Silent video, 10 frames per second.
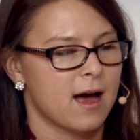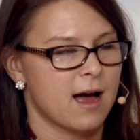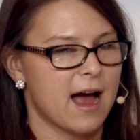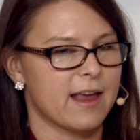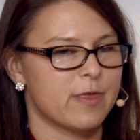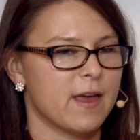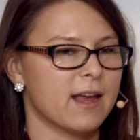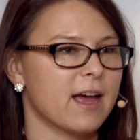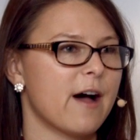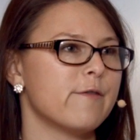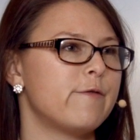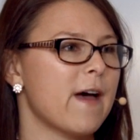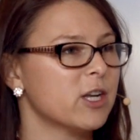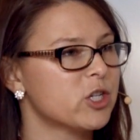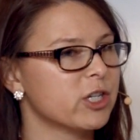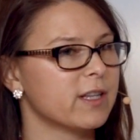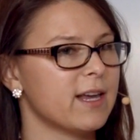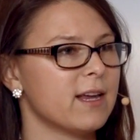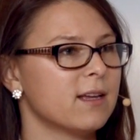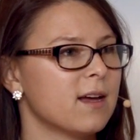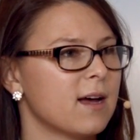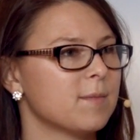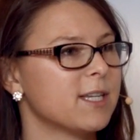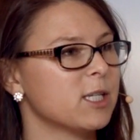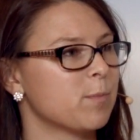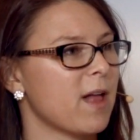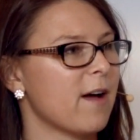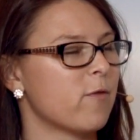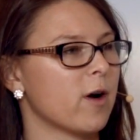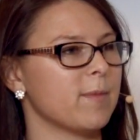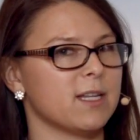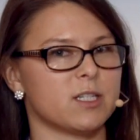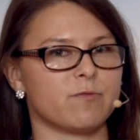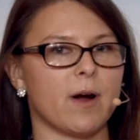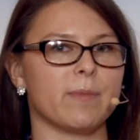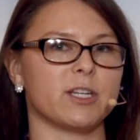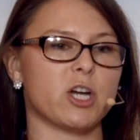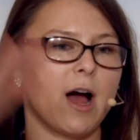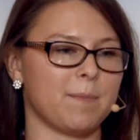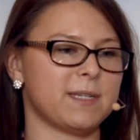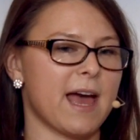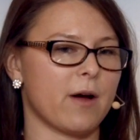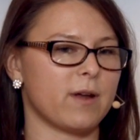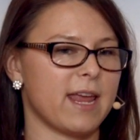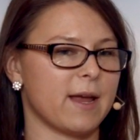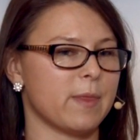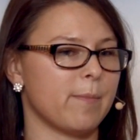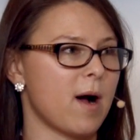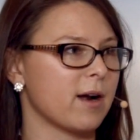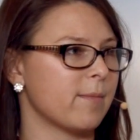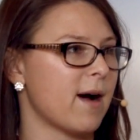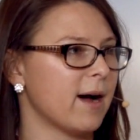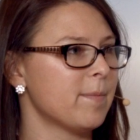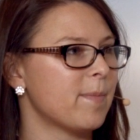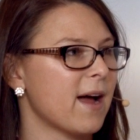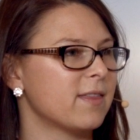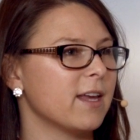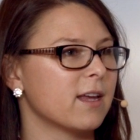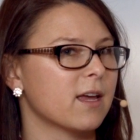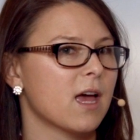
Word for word: I think eventually, um, since platform is from the top down and the bottom up, I think